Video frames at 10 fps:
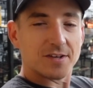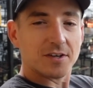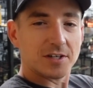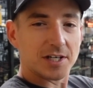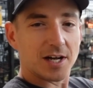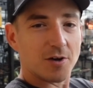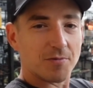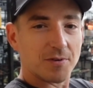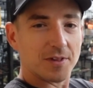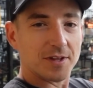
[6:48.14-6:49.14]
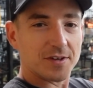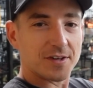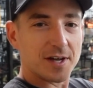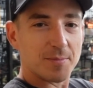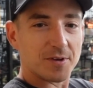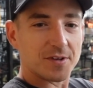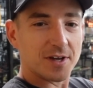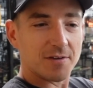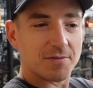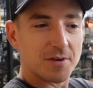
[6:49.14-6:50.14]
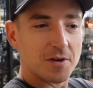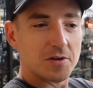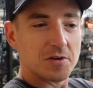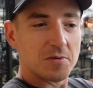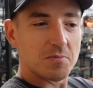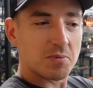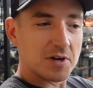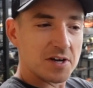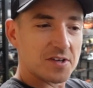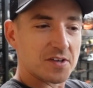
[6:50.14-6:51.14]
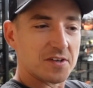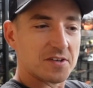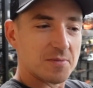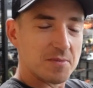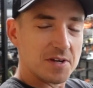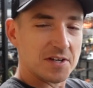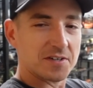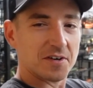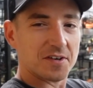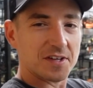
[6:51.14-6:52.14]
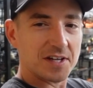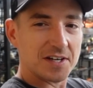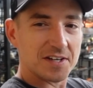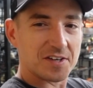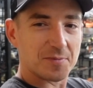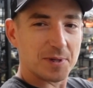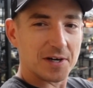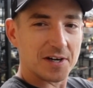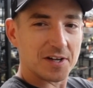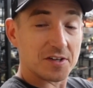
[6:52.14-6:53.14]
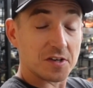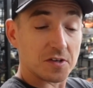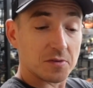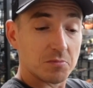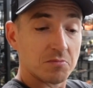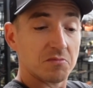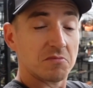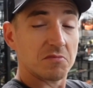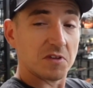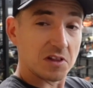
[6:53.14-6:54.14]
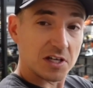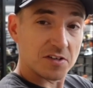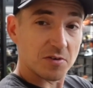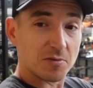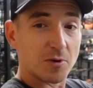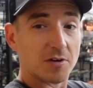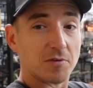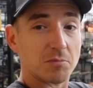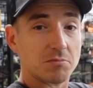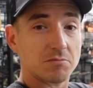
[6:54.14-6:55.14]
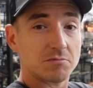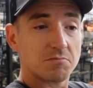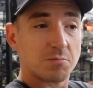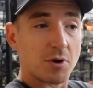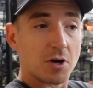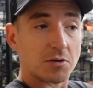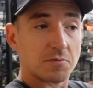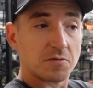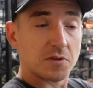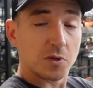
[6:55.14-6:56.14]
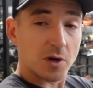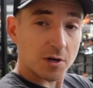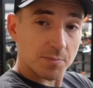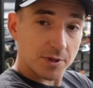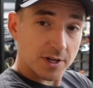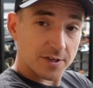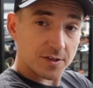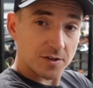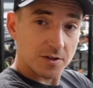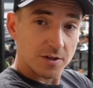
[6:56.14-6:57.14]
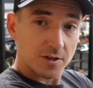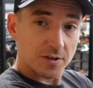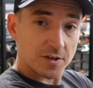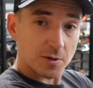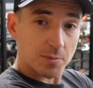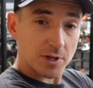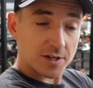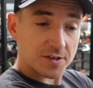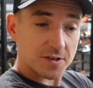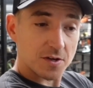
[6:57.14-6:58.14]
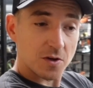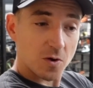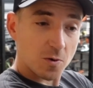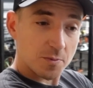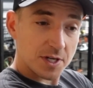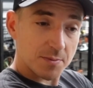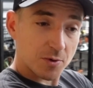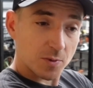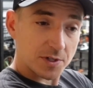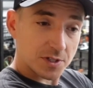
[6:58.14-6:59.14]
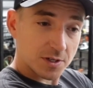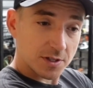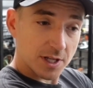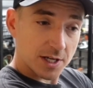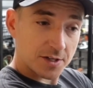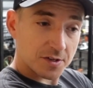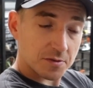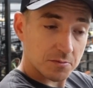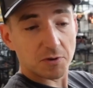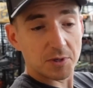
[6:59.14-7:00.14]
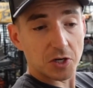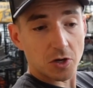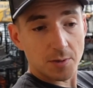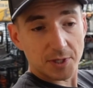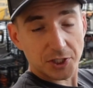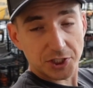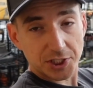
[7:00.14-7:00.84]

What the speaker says: searching out for this type of stuff brings some interesting experiences. The lights was one of them. Bought 200 plus surplus Home Depot return lights from an Amish